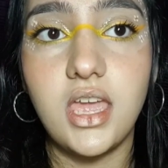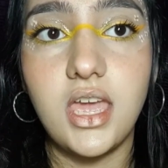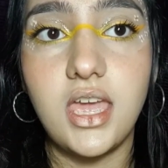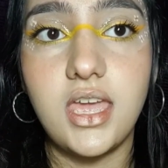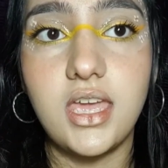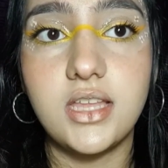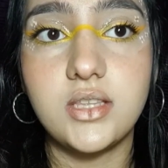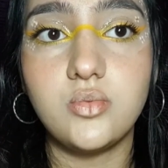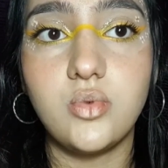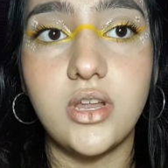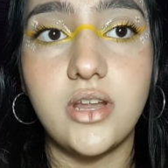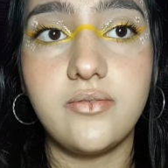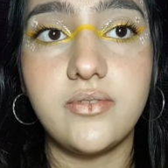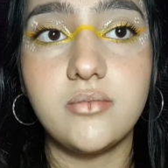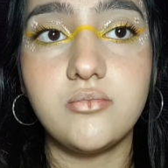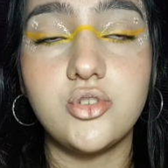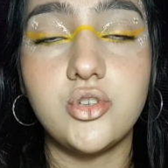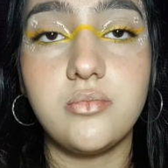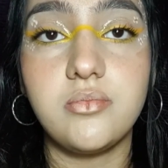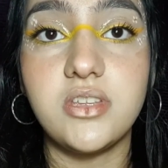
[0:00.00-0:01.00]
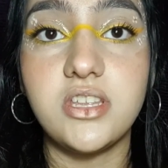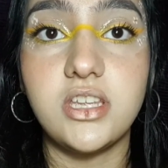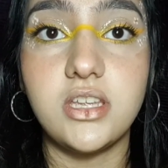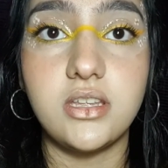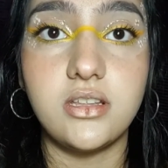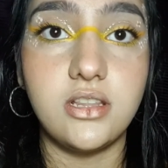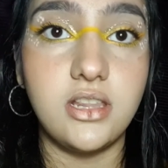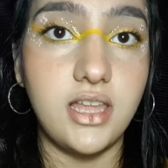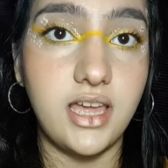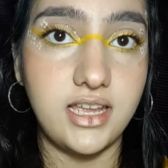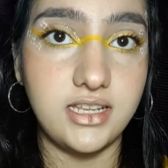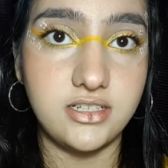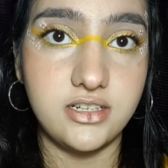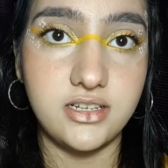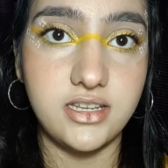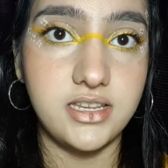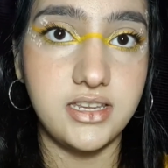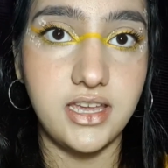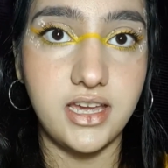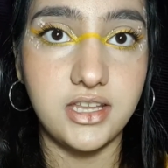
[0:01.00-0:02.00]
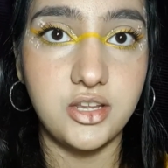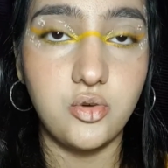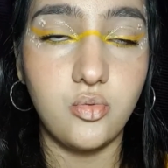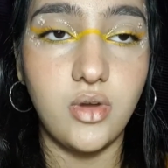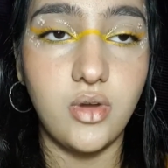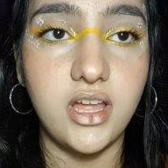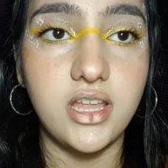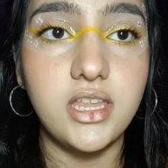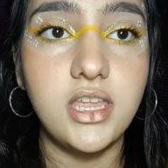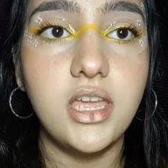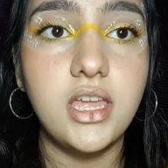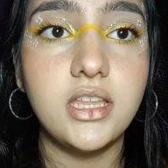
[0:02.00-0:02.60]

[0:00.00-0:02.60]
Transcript: and one of them should be lighter than the other one.